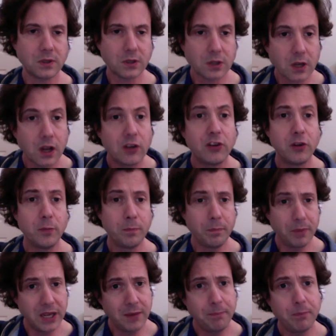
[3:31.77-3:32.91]
To
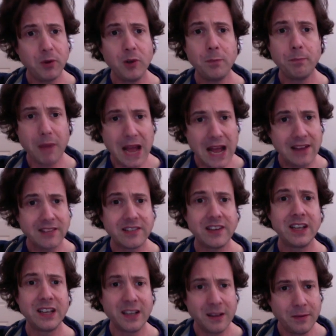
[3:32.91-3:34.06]
people
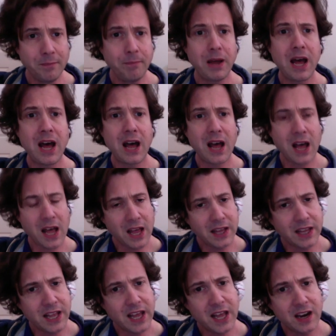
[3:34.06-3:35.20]
passing by
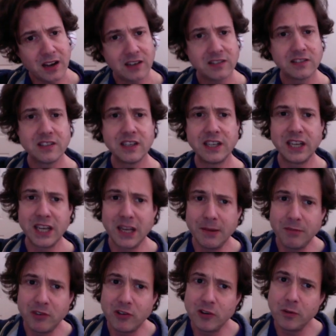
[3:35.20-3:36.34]
that all
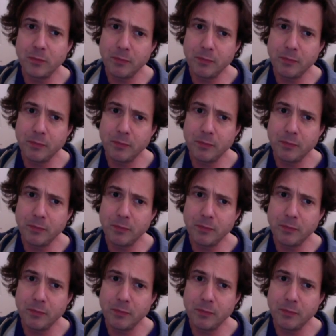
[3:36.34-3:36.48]
seem to